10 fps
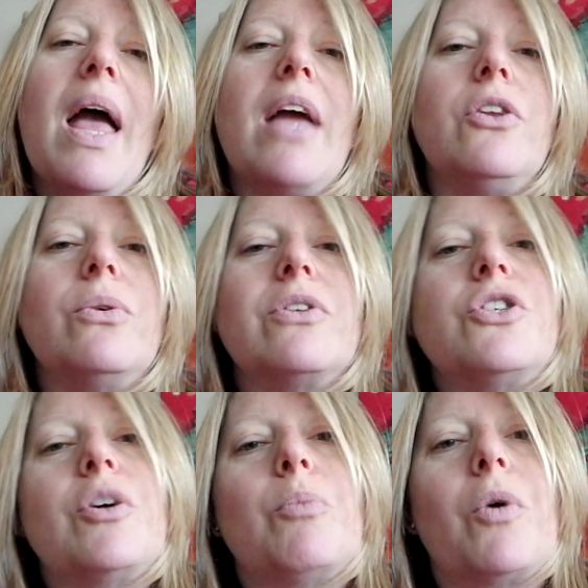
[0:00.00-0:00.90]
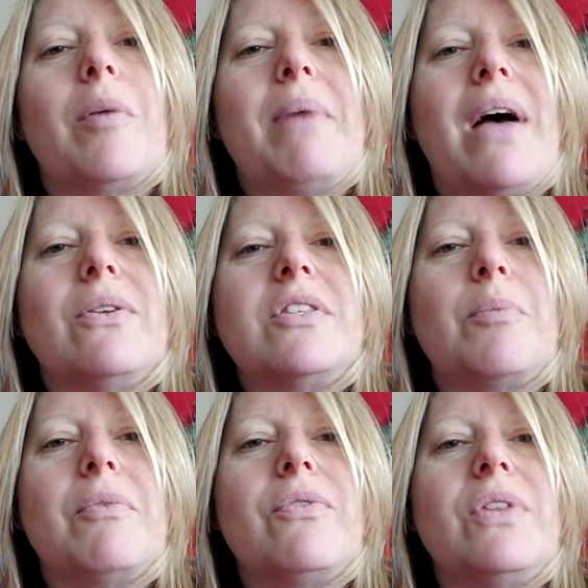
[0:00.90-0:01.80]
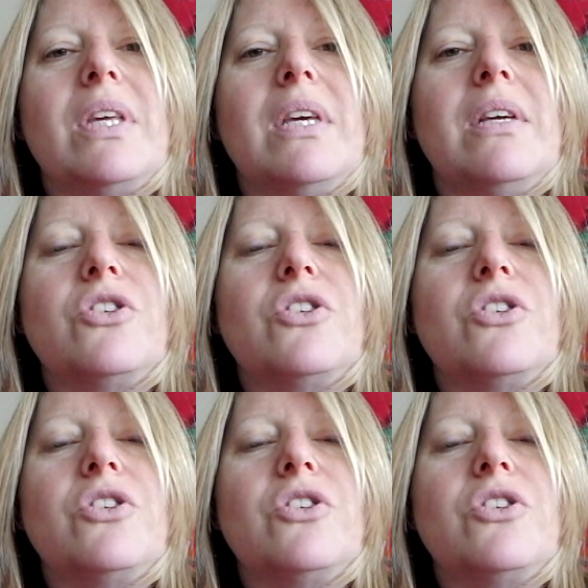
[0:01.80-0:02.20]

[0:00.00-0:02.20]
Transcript: and you can share more about some of the